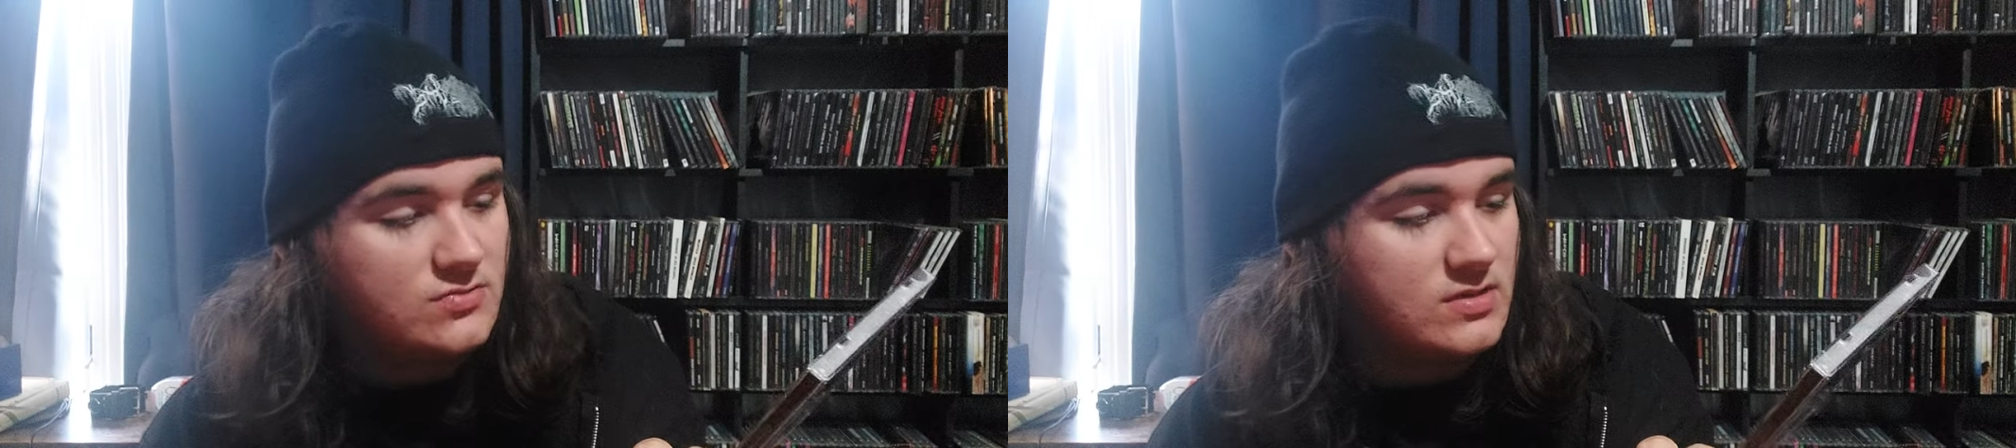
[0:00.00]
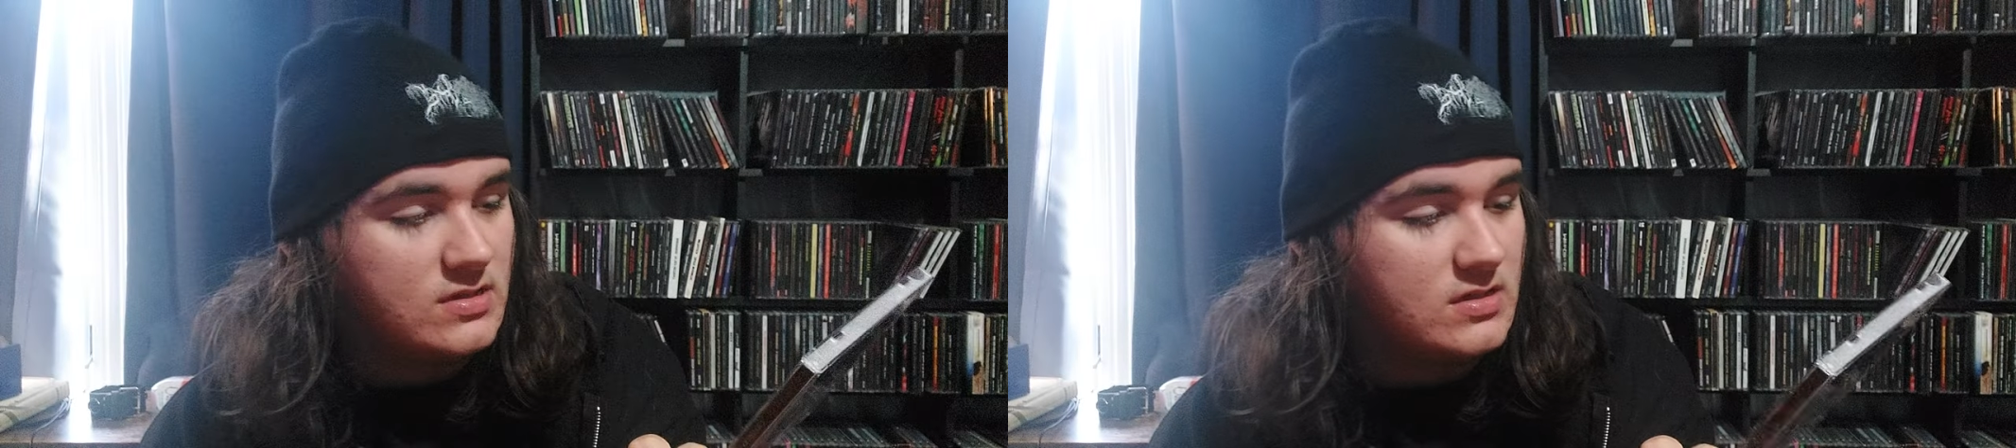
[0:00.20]

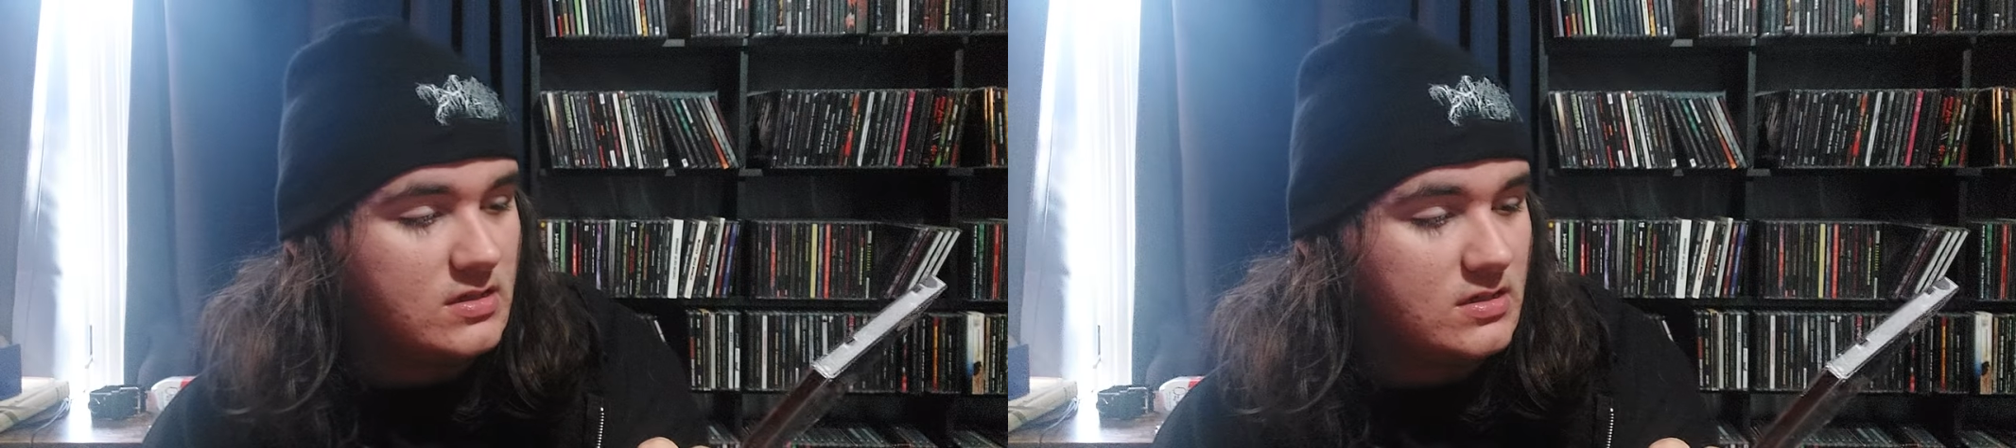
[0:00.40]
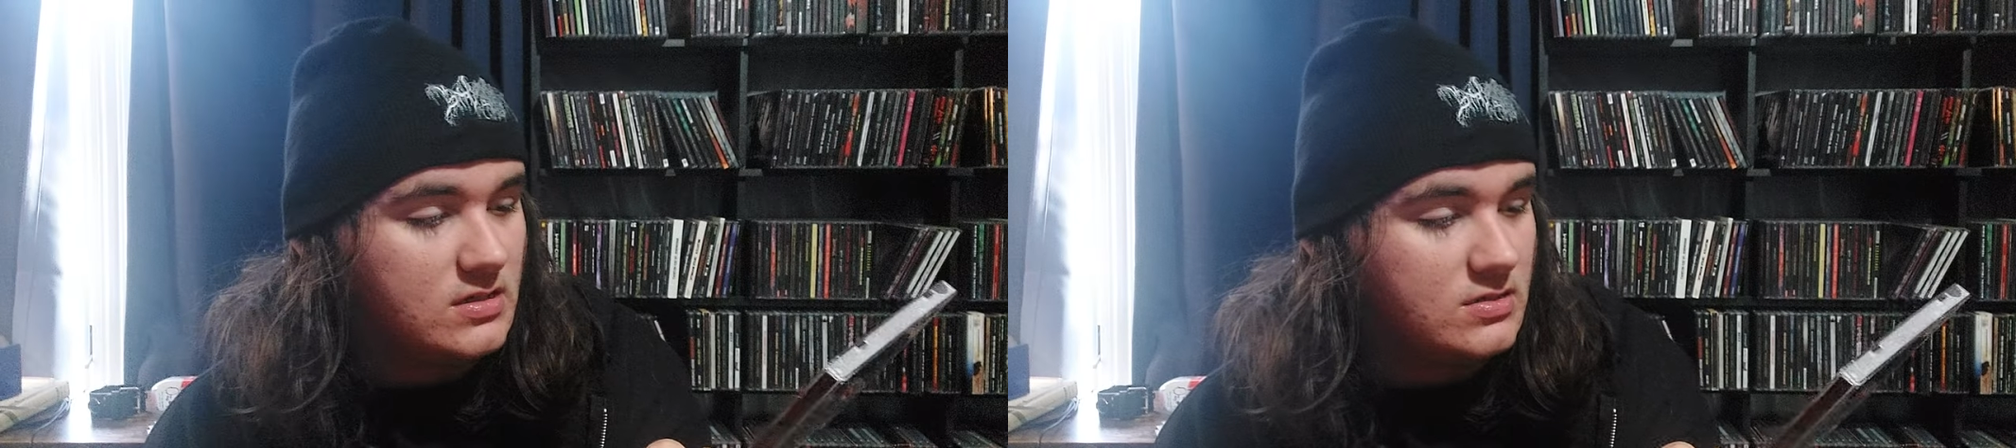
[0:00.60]
with
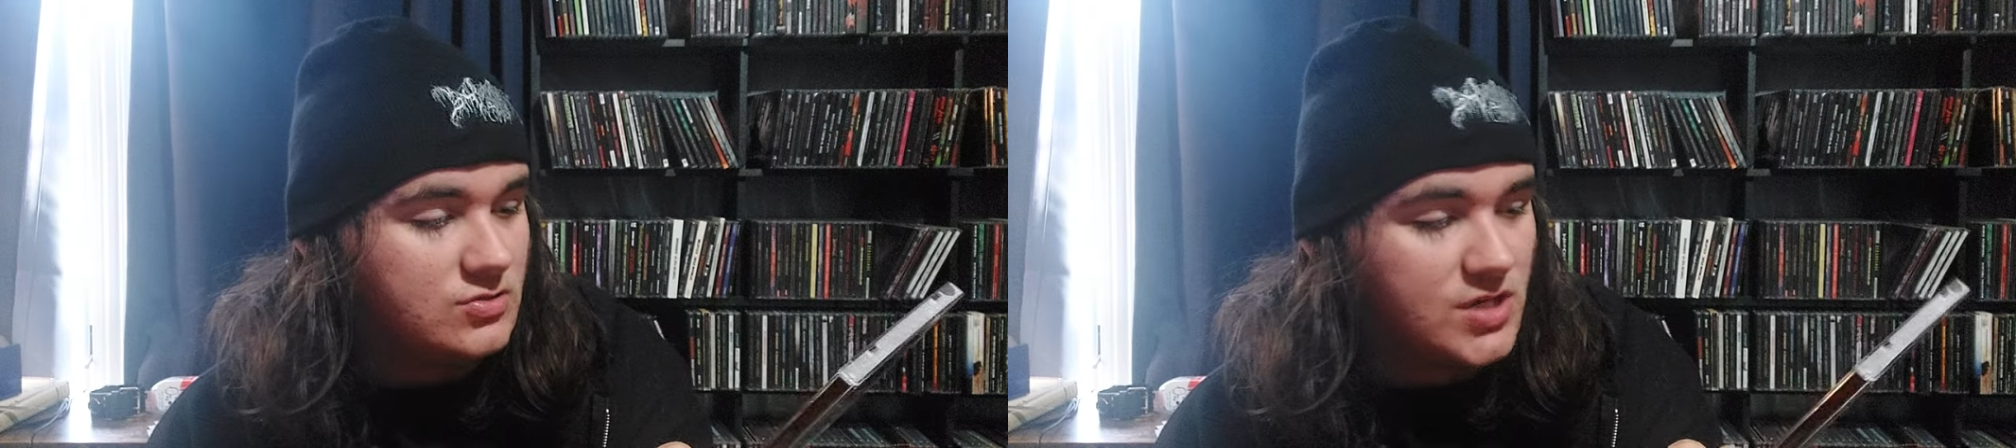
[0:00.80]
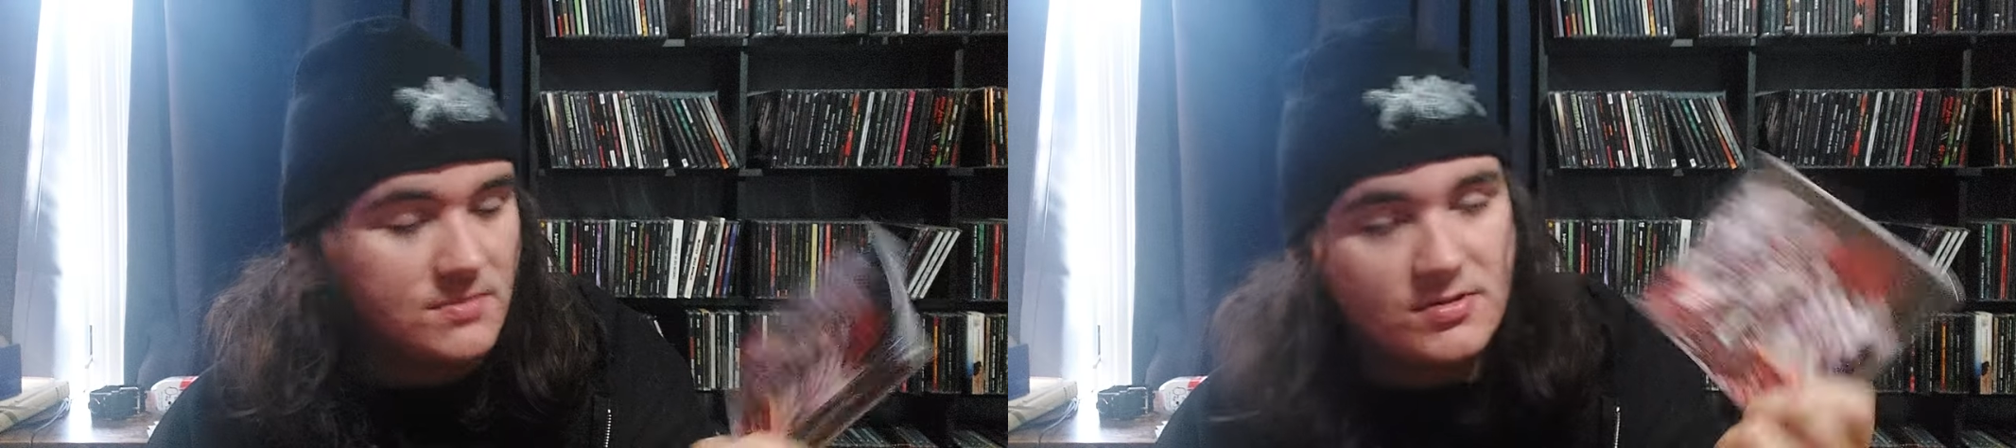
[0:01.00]
uh,
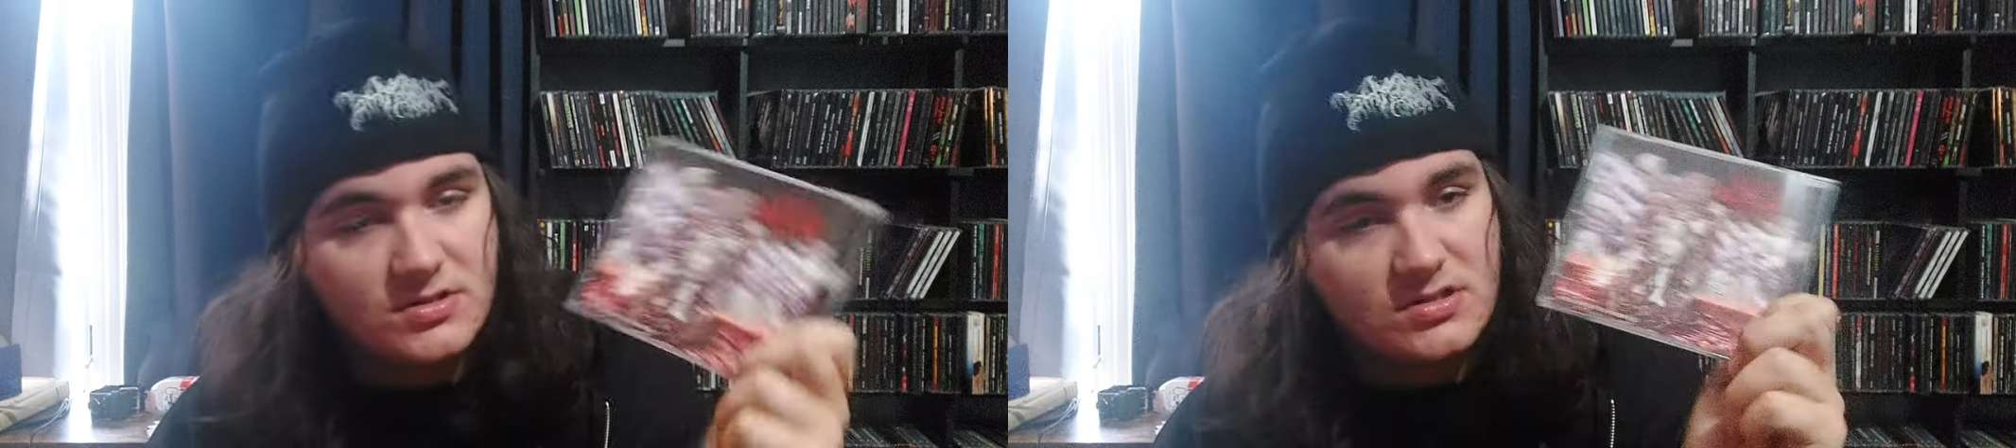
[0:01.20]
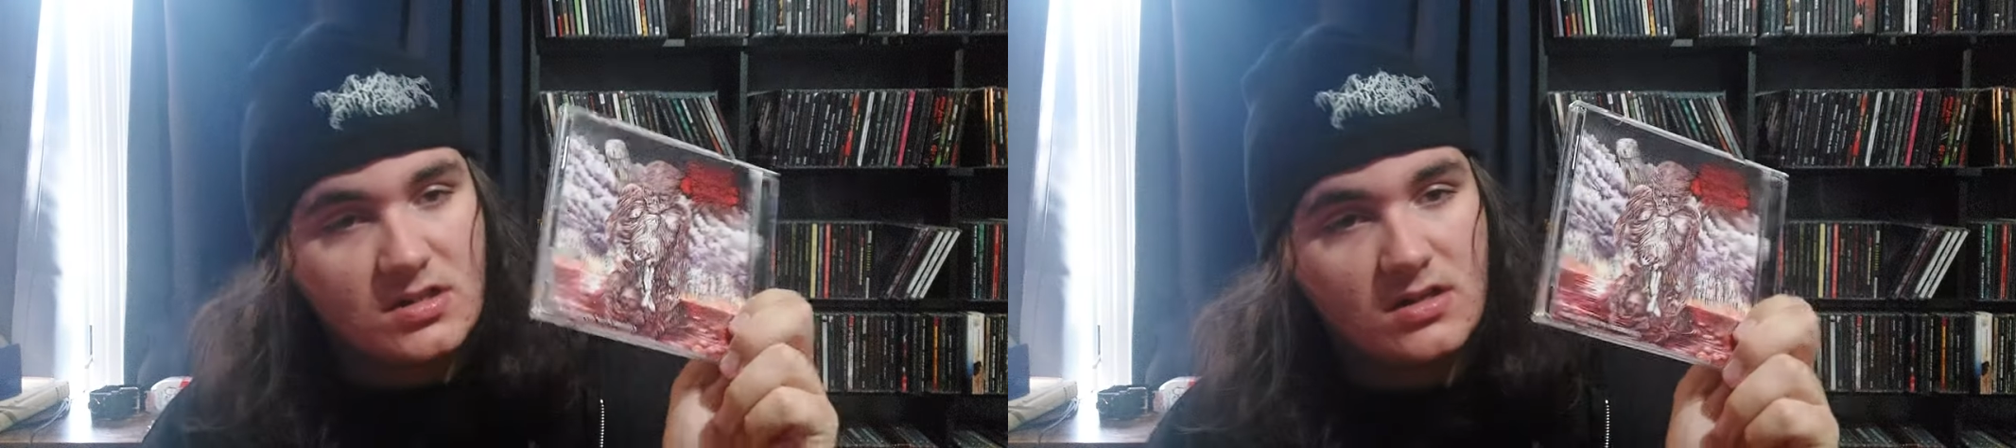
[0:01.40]
chambers